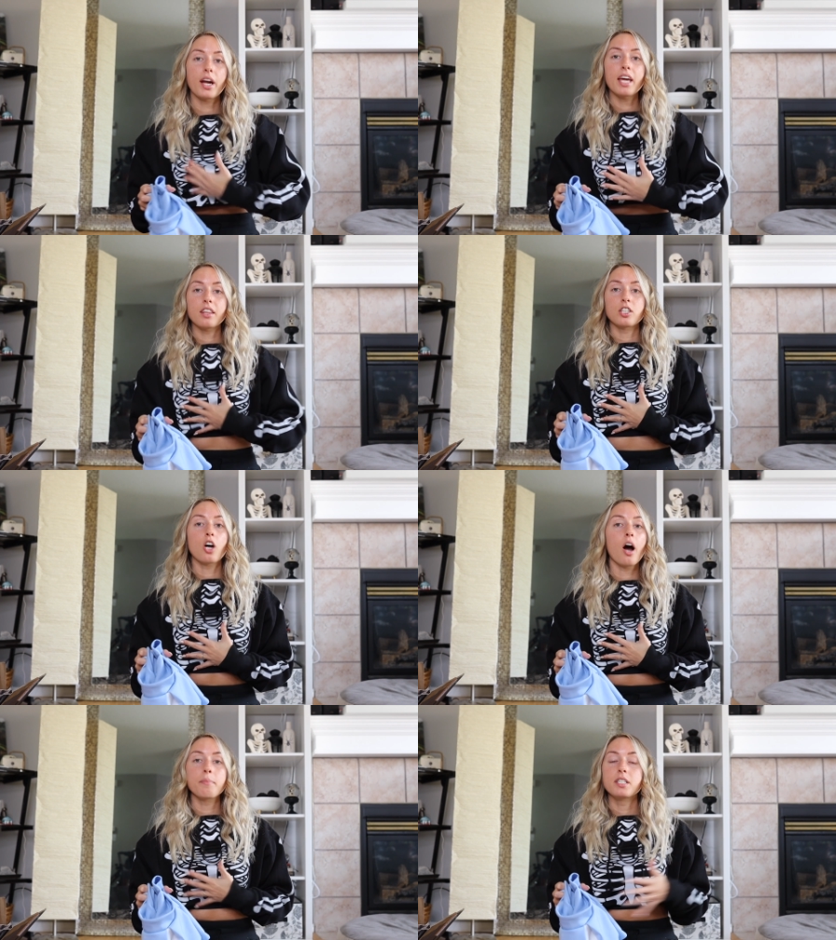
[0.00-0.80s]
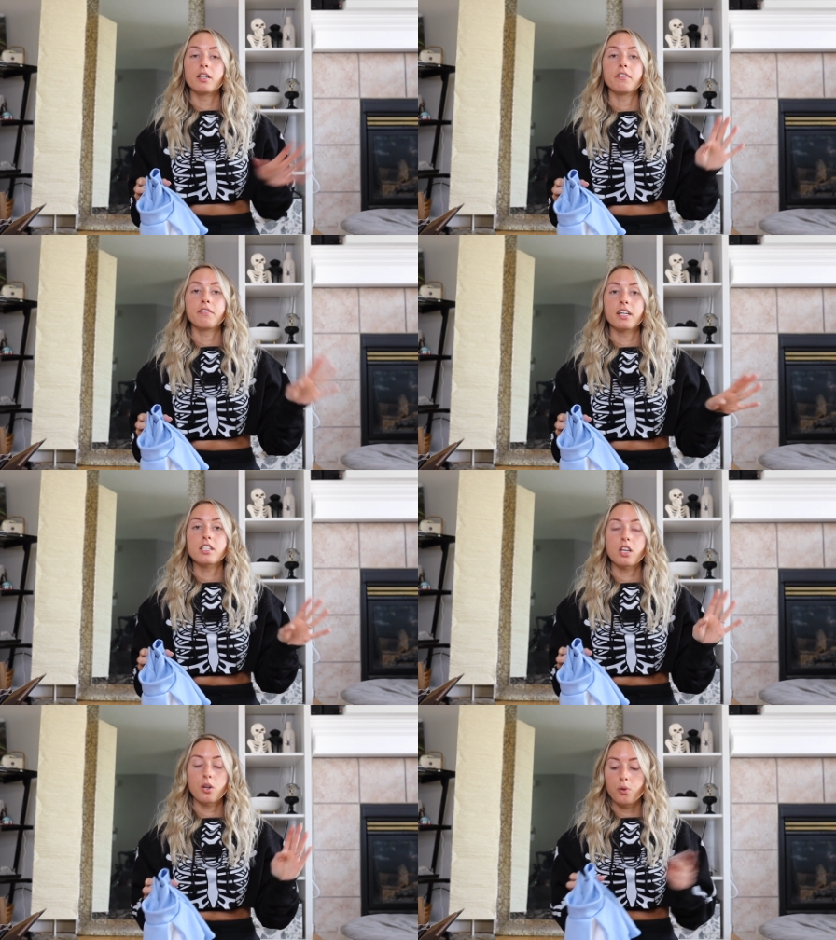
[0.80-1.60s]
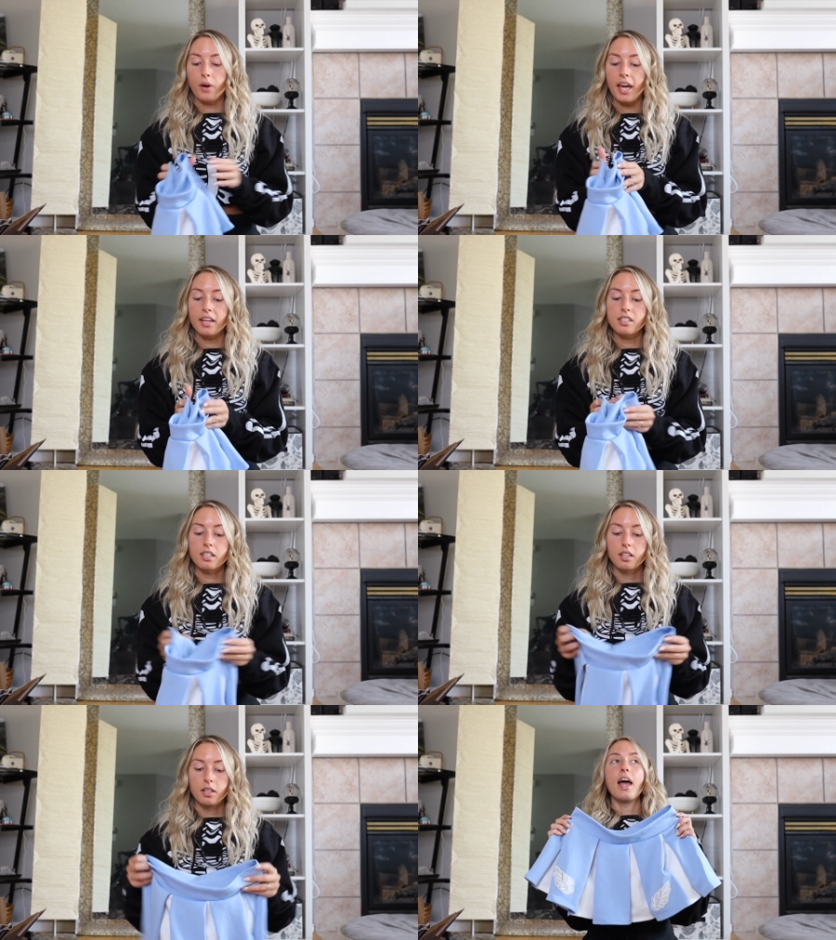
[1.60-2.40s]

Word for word: great. The top still fits great.